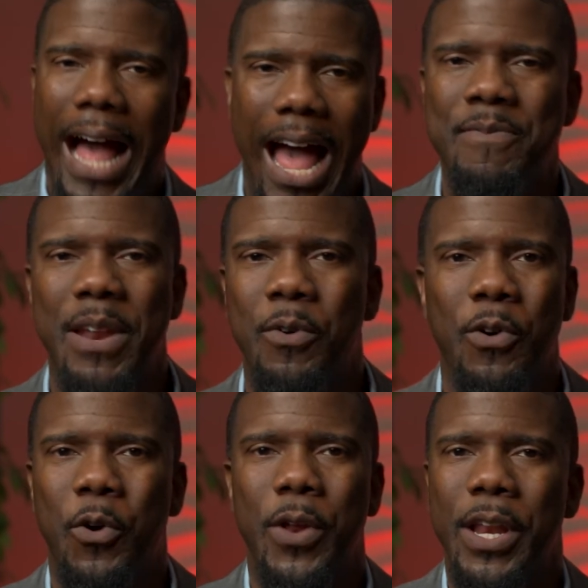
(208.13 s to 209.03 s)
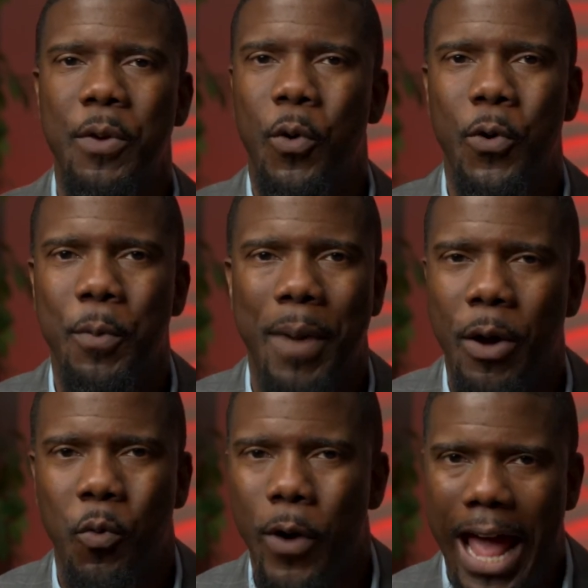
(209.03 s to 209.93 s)
I haven't heard any word
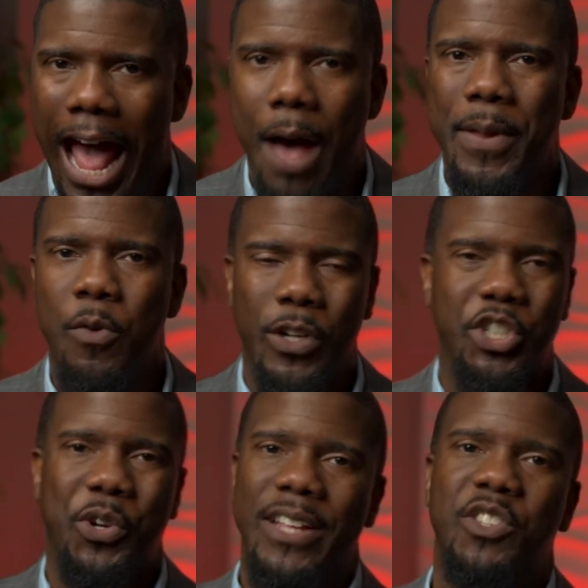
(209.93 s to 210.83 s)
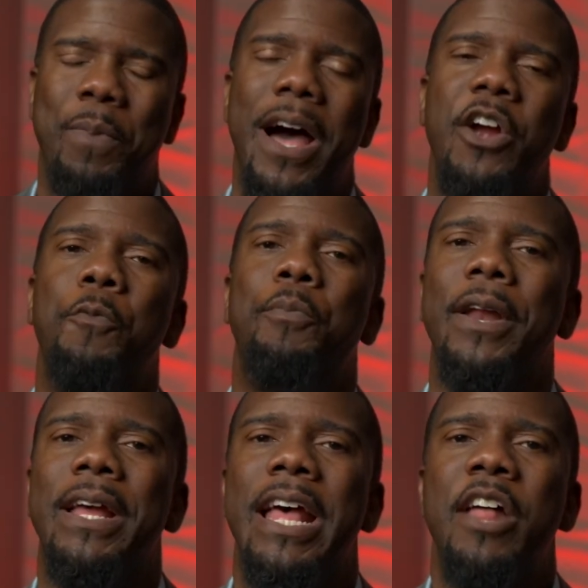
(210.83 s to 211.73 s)
about what happened and what transpired, but